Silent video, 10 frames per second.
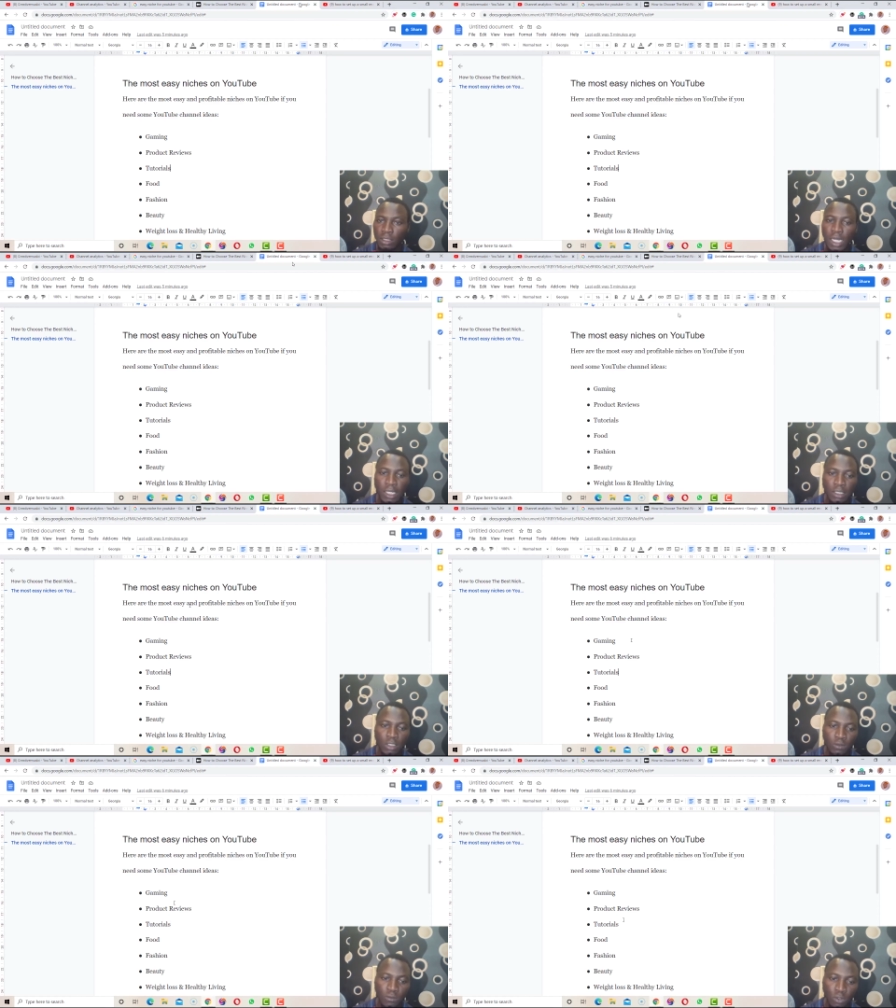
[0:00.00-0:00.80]

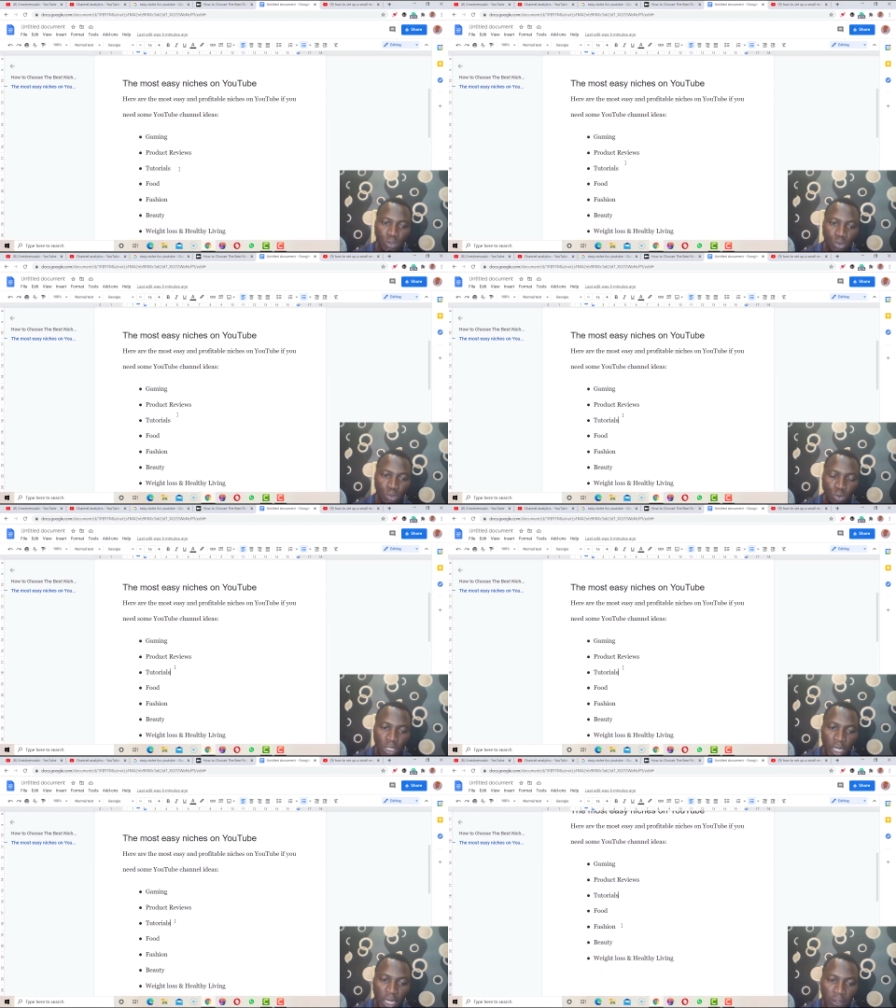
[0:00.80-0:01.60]
that's for
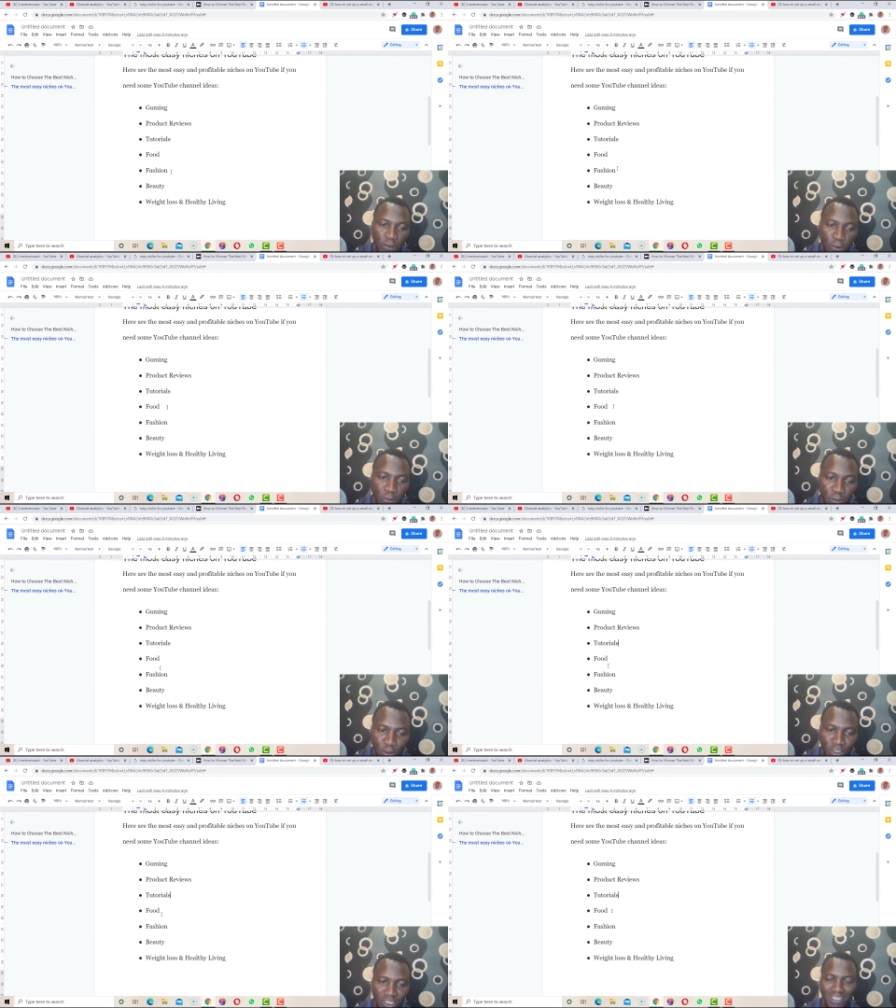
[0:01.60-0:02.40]
tutorial. And for
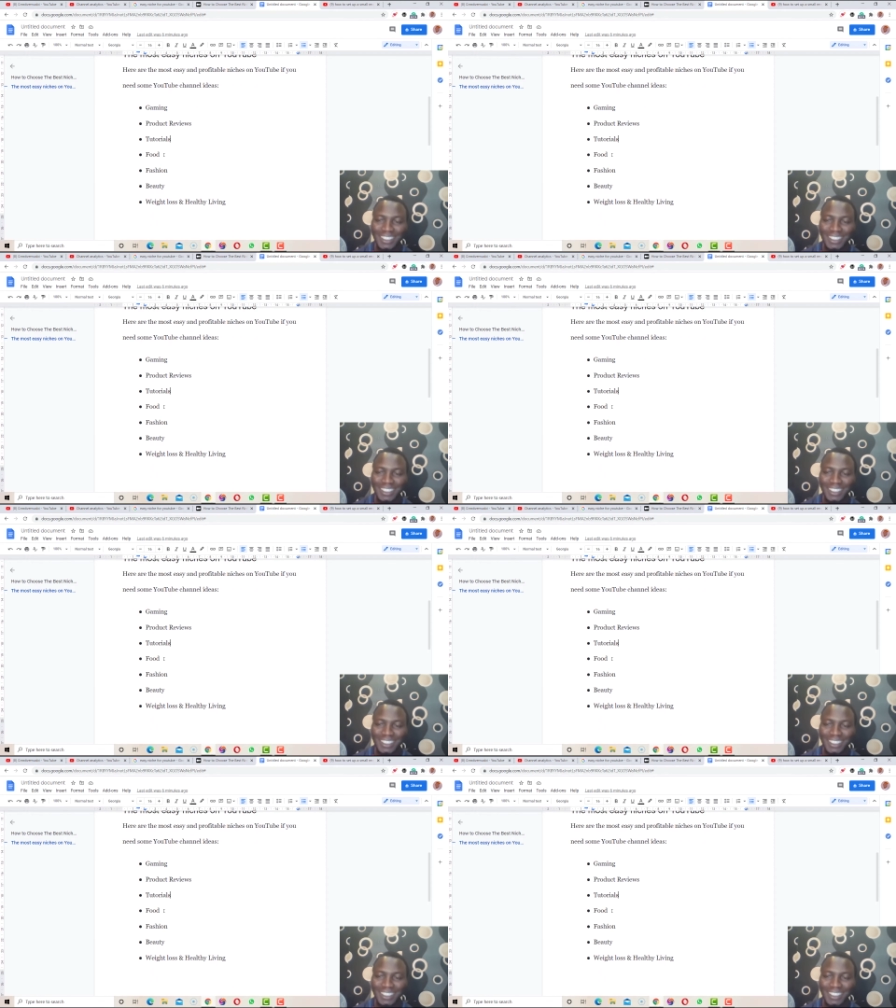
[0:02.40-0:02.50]
food,